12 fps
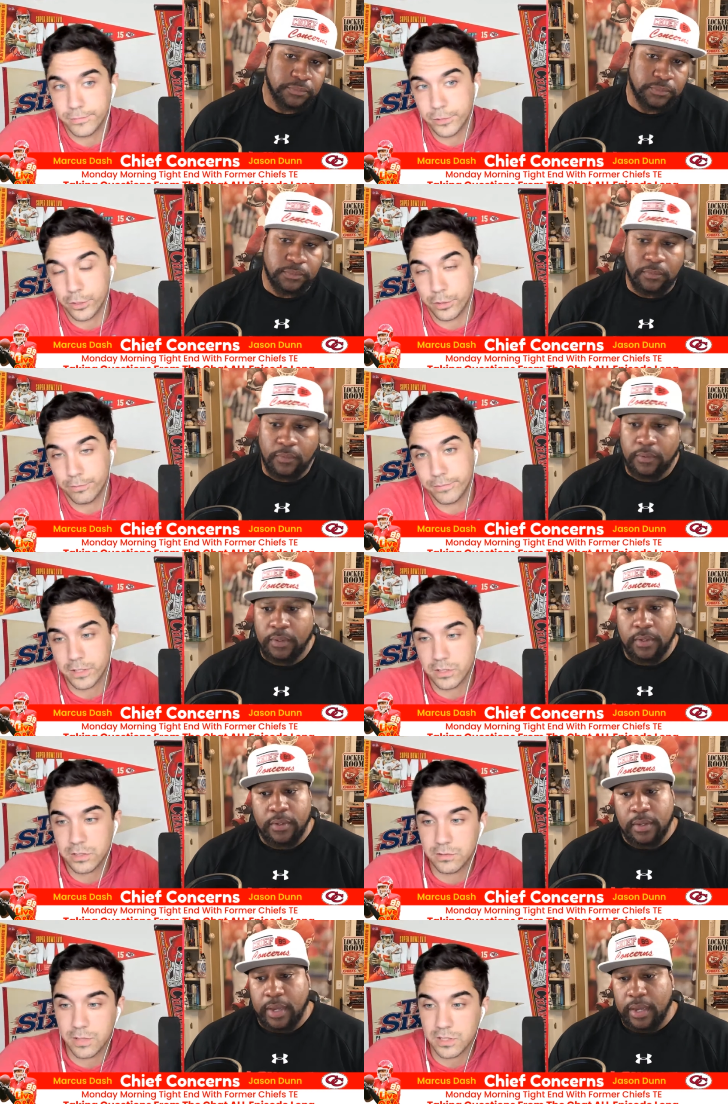Speaker 1: So
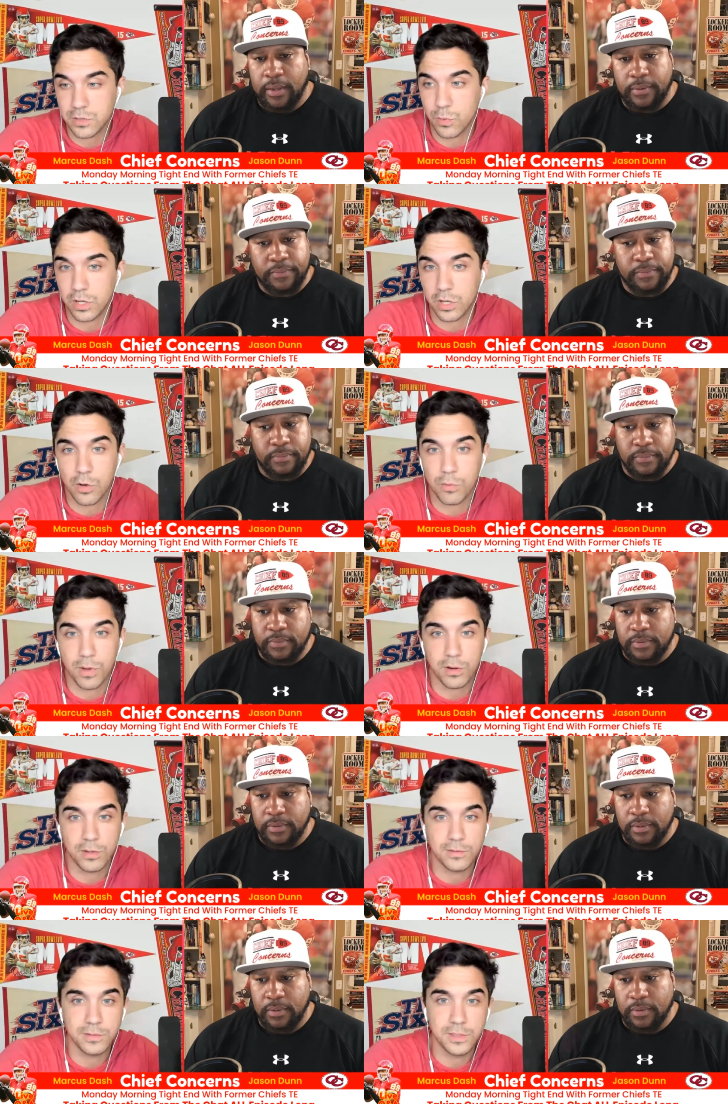that's that's the way to
Speaker 2: go about
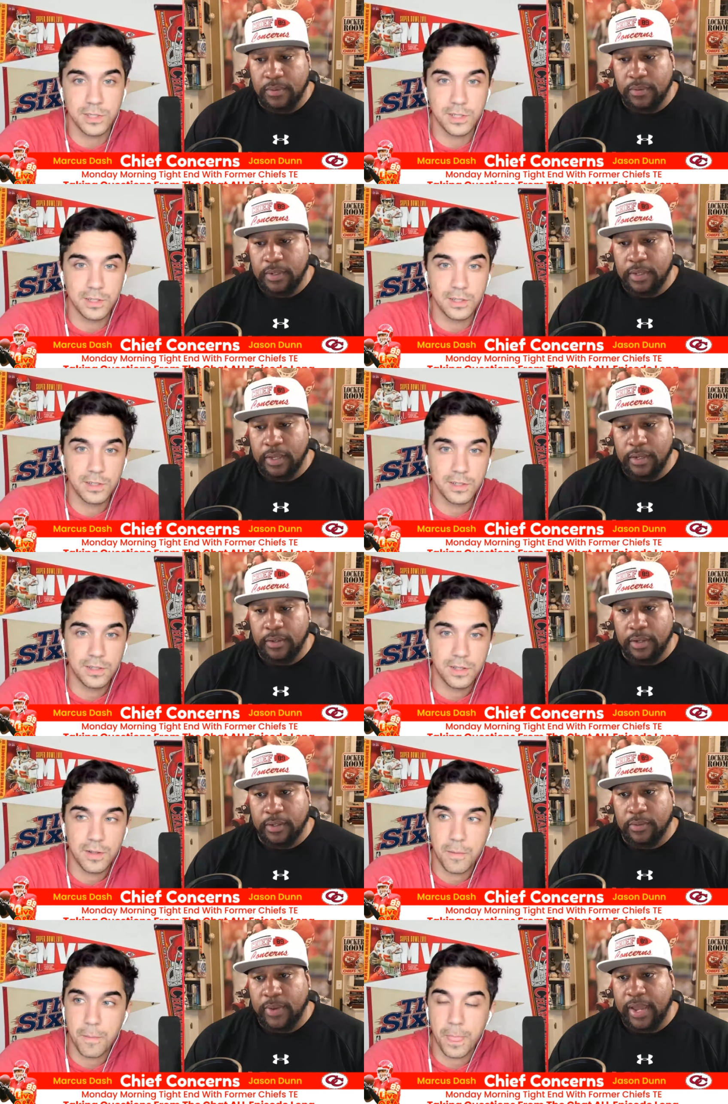it.
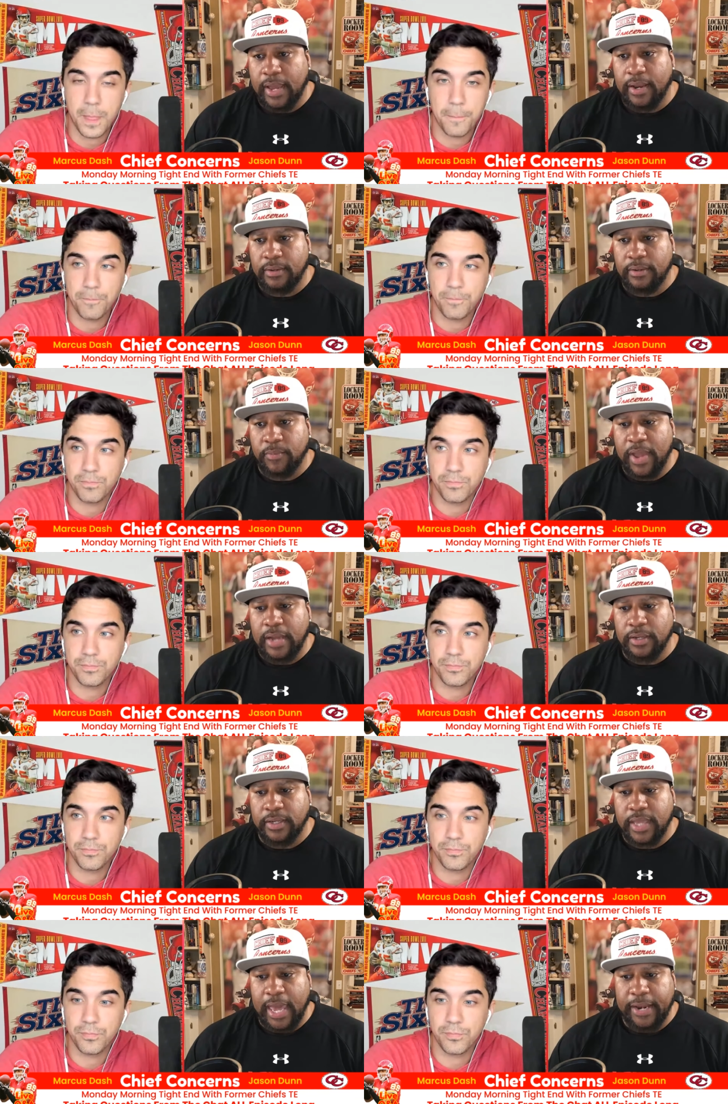Look, the way I, the way I
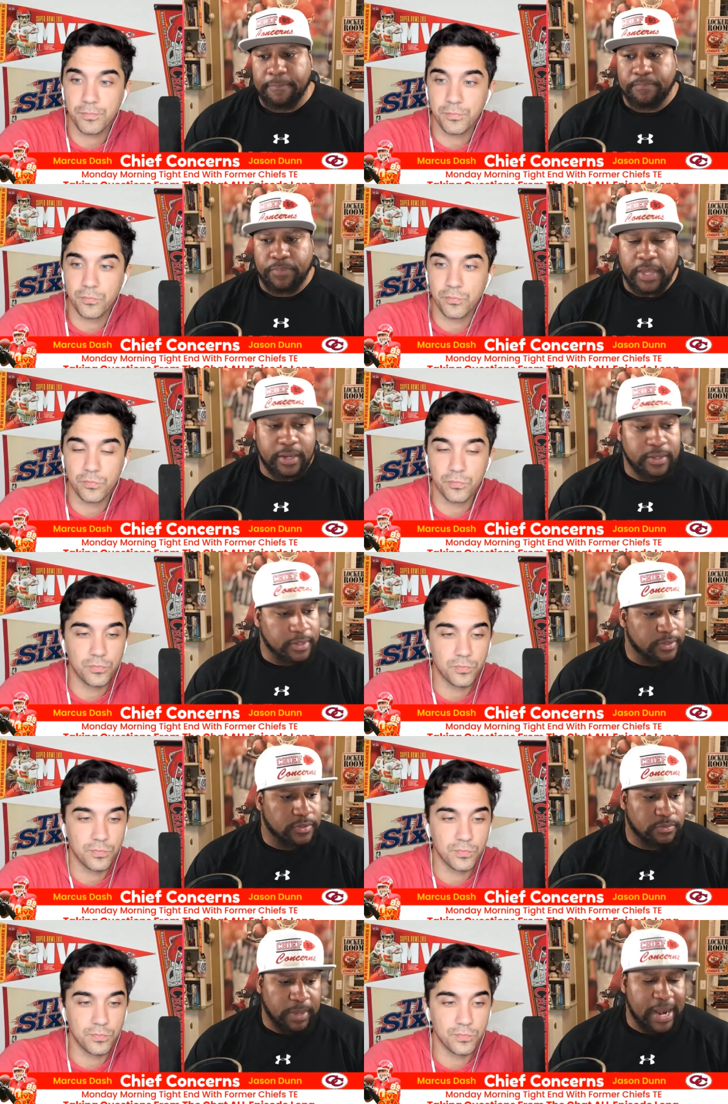look at it, and it,
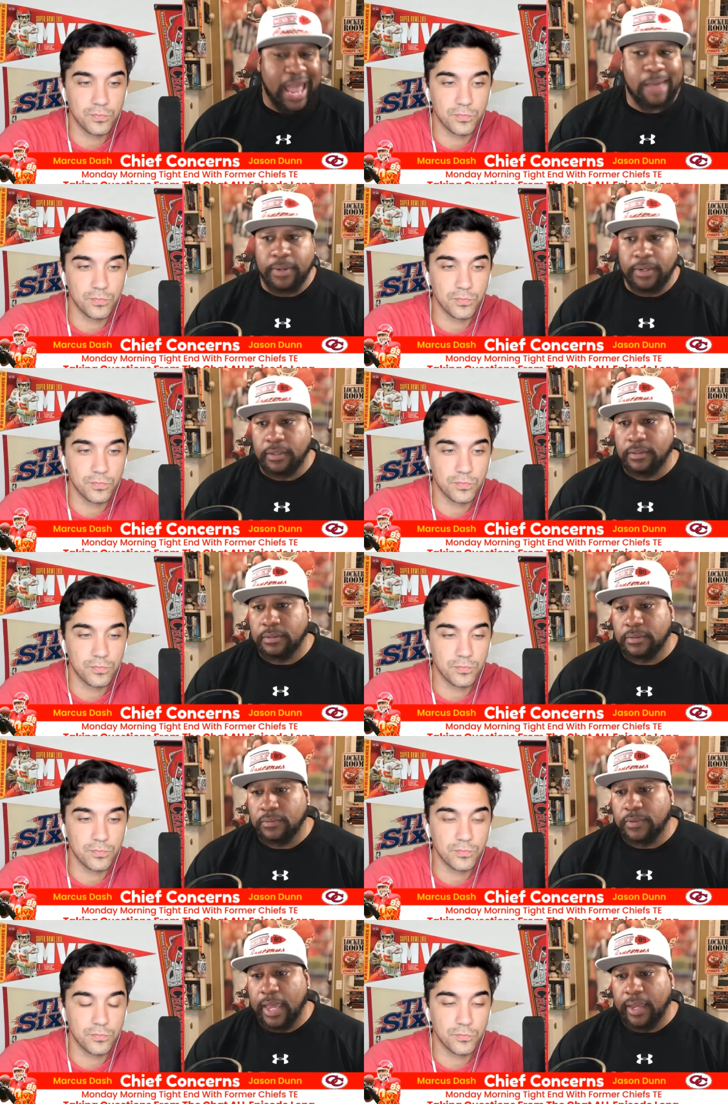has been happening.
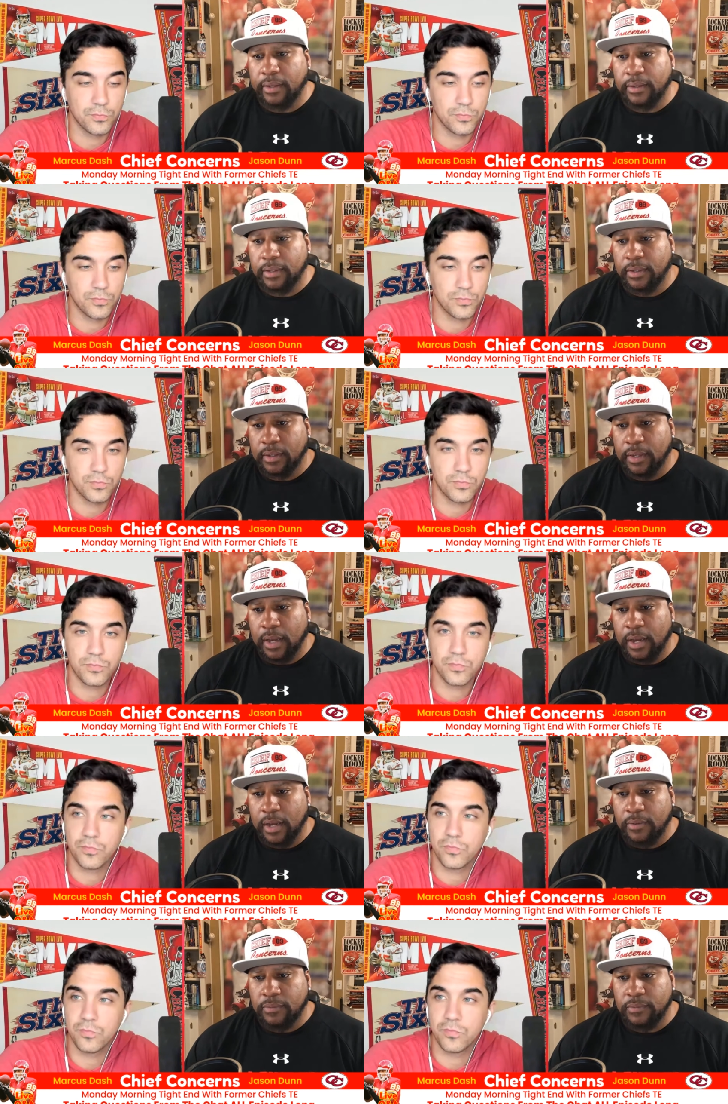Okay,
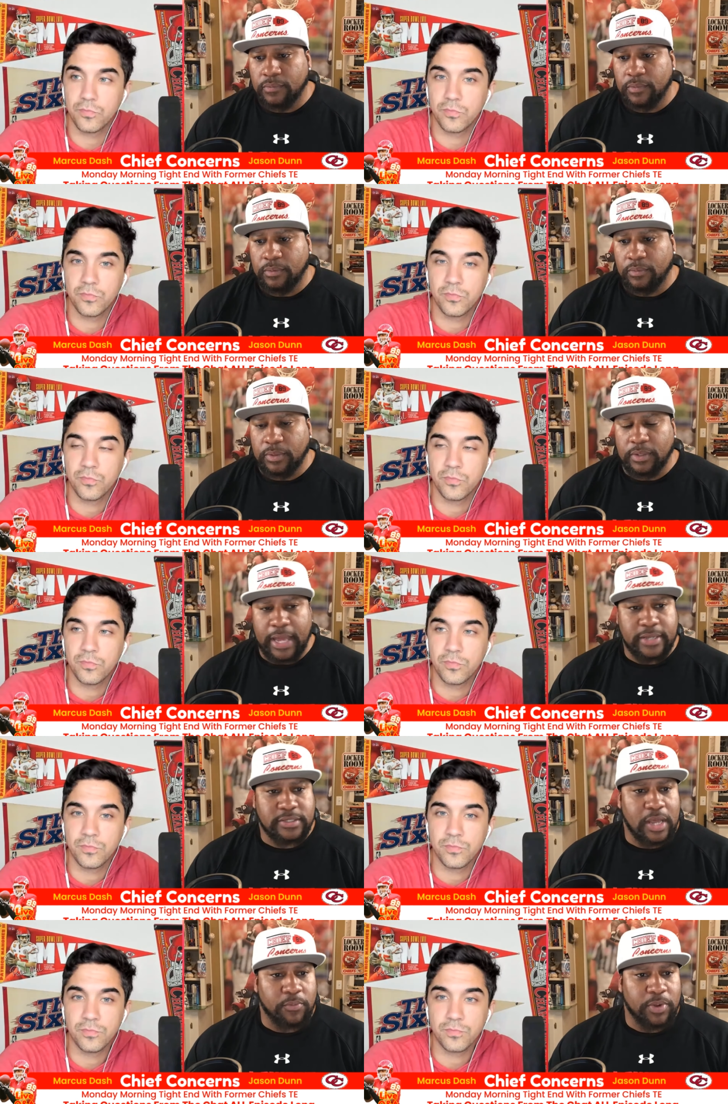uh, we, we,
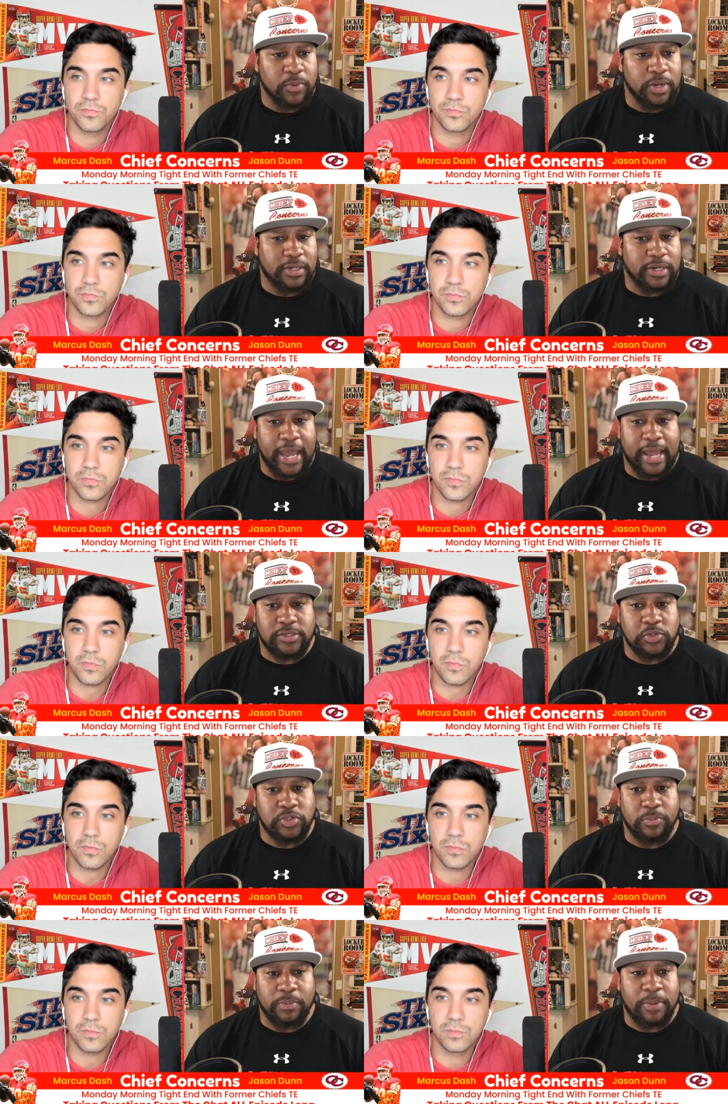last time we won the last two
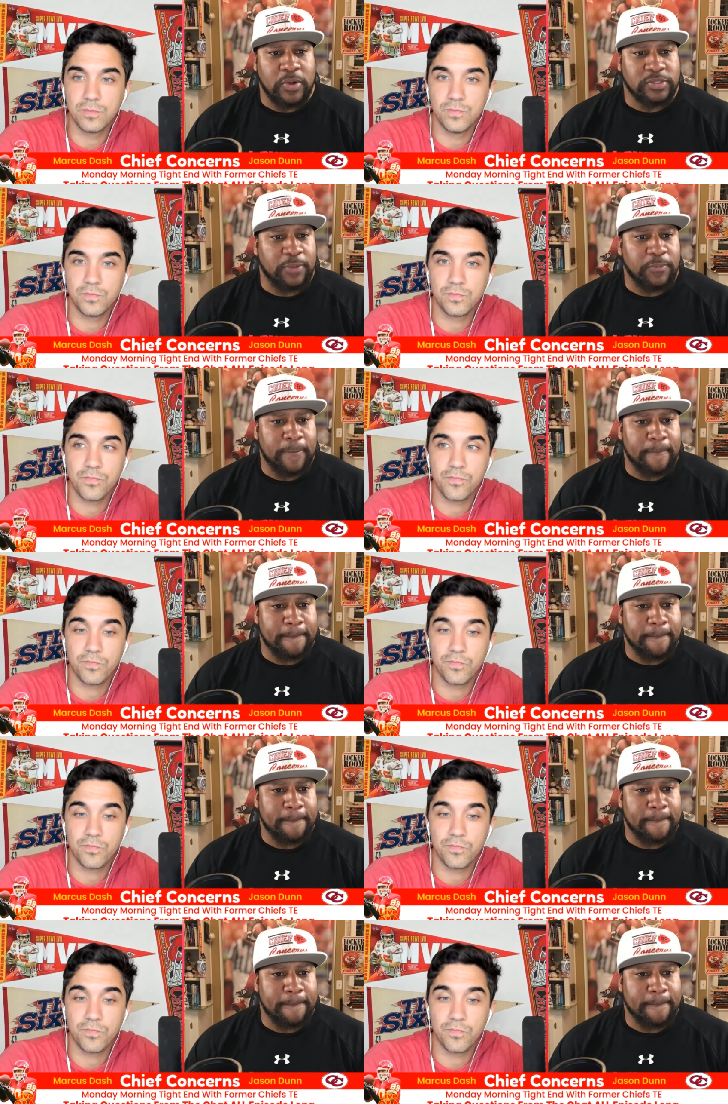Super Bowls, ain't we?